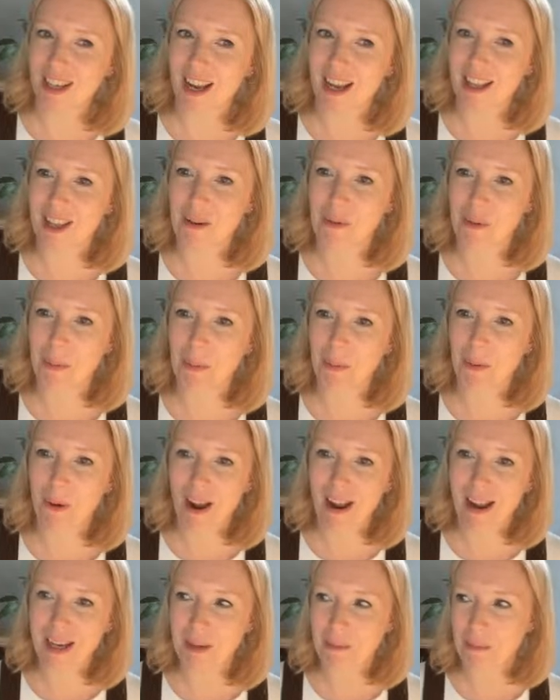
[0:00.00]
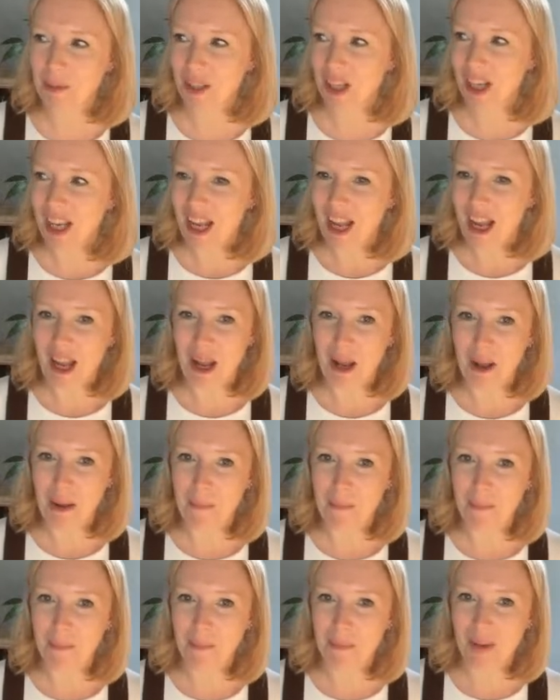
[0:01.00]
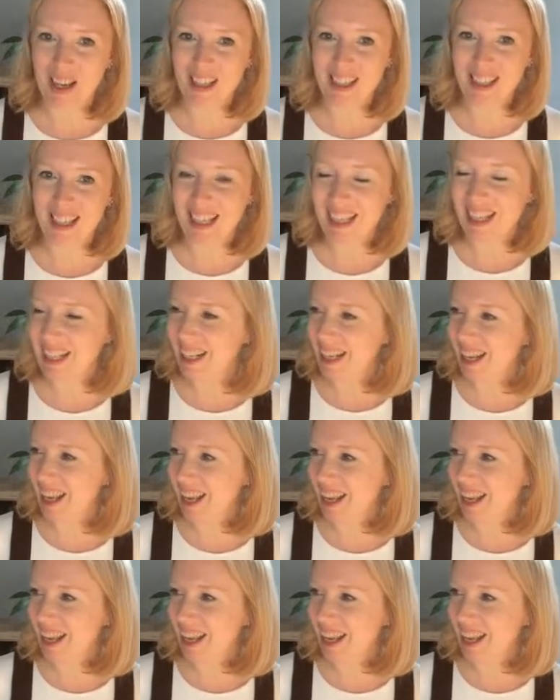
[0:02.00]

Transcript: had that were primed. Maxine,